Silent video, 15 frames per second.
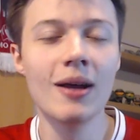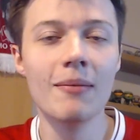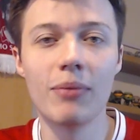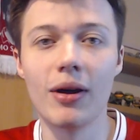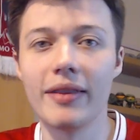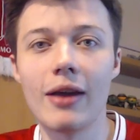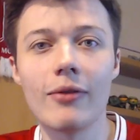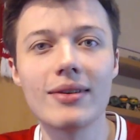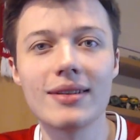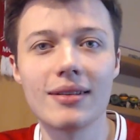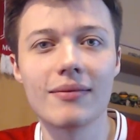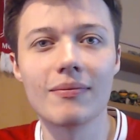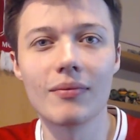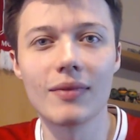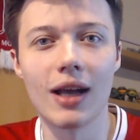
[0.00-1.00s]
but there isn't
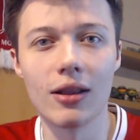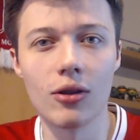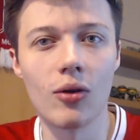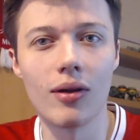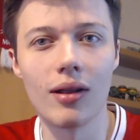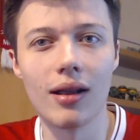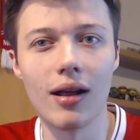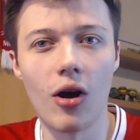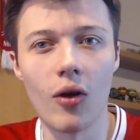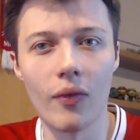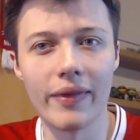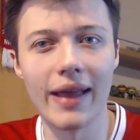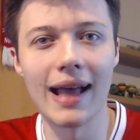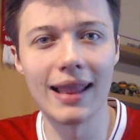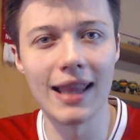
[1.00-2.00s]
a lot on
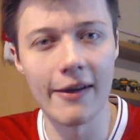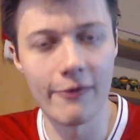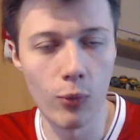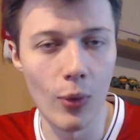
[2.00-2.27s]
that left